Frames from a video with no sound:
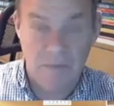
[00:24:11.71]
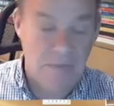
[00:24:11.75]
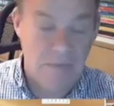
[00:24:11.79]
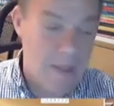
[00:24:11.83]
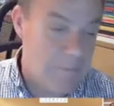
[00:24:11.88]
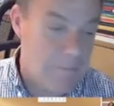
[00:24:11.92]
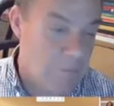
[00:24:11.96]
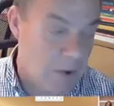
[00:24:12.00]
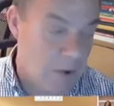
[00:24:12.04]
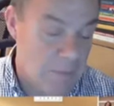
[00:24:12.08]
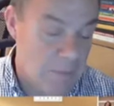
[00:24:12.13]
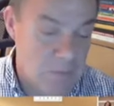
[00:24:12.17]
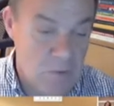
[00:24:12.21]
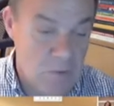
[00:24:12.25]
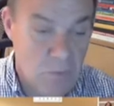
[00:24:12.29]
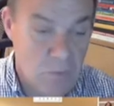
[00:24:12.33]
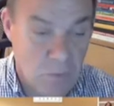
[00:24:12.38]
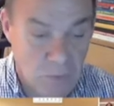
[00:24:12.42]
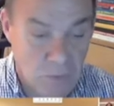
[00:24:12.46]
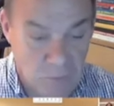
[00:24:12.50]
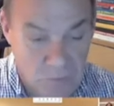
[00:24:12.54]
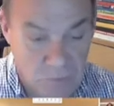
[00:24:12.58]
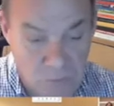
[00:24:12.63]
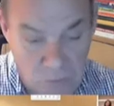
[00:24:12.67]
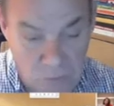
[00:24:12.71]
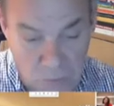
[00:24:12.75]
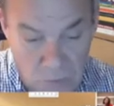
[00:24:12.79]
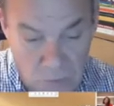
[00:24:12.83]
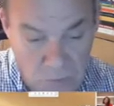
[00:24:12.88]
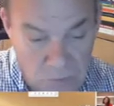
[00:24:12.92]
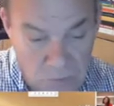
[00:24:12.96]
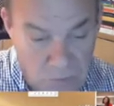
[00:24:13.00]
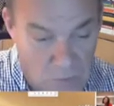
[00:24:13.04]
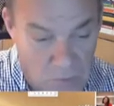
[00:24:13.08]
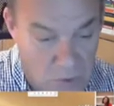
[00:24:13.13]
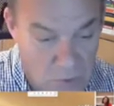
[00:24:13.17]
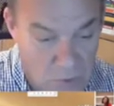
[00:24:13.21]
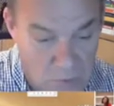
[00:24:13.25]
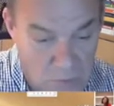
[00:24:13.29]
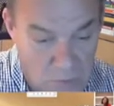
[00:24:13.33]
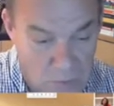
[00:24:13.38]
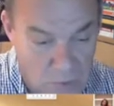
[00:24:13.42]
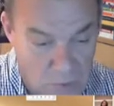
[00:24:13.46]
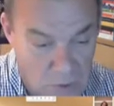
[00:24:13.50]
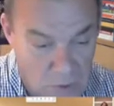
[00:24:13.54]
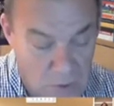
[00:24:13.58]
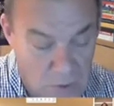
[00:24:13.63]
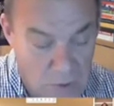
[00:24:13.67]
And that might be you want your own
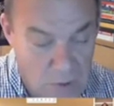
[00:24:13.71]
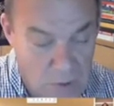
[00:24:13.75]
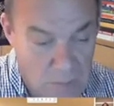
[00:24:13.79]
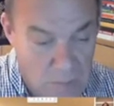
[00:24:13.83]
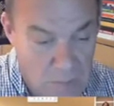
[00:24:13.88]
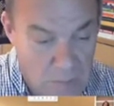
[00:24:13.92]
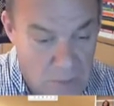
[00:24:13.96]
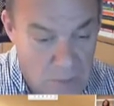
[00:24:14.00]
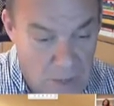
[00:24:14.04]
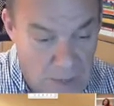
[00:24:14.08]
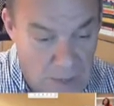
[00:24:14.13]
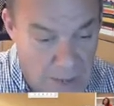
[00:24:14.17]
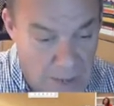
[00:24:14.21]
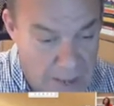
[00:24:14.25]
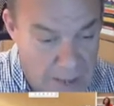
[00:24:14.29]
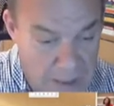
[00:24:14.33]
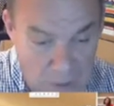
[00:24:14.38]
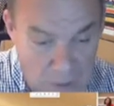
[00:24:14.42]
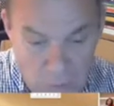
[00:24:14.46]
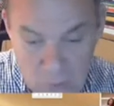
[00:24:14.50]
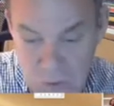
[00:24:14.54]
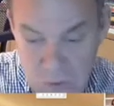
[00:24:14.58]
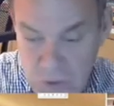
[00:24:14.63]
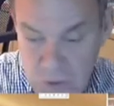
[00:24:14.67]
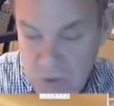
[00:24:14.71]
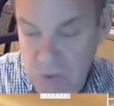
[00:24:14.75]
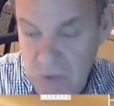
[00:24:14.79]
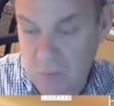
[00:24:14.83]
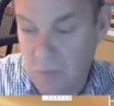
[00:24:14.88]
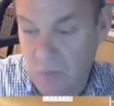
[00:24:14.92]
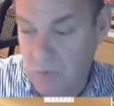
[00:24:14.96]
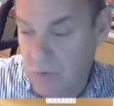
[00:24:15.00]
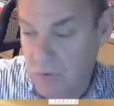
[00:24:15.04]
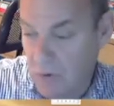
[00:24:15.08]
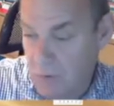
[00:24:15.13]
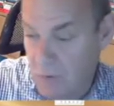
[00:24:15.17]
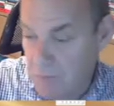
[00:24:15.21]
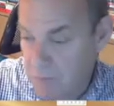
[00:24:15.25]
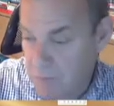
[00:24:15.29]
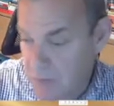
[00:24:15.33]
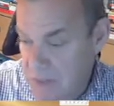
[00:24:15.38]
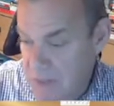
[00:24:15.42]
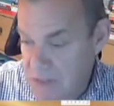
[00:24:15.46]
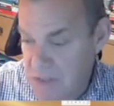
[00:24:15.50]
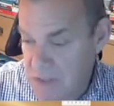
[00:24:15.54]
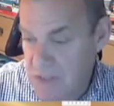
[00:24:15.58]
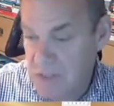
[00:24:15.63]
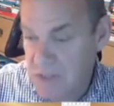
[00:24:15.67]
house, you want your own
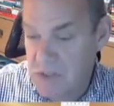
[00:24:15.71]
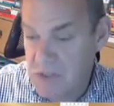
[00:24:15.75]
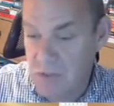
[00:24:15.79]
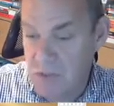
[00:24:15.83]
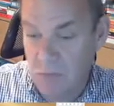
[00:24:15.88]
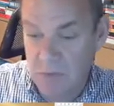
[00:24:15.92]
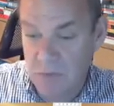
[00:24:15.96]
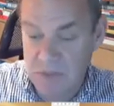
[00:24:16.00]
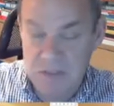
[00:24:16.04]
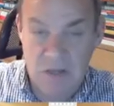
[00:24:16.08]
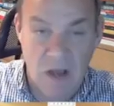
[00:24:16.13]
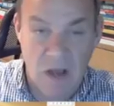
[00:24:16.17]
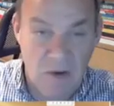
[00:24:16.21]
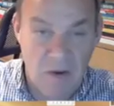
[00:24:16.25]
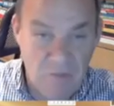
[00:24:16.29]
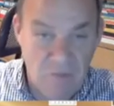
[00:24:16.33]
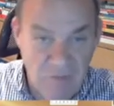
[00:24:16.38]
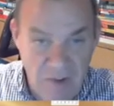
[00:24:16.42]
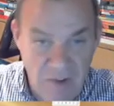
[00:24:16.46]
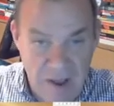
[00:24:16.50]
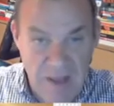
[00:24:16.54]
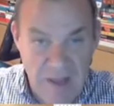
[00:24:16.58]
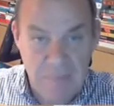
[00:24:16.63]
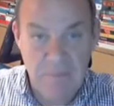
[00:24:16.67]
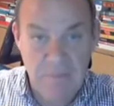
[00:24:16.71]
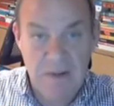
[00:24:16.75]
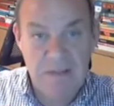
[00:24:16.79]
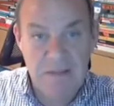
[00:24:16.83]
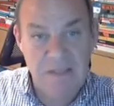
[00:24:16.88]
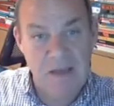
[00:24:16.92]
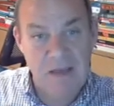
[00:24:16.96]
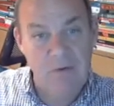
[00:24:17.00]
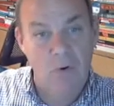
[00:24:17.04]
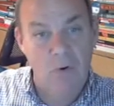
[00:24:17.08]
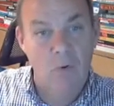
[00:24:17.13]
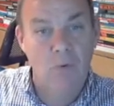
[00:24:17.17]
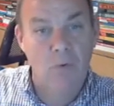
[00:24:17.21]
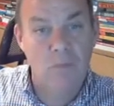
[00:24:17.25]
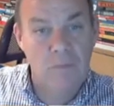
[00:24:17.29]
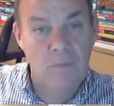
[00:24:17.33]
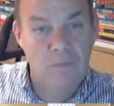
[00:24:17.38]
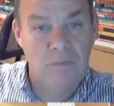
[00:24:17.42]
business, you want to start a family.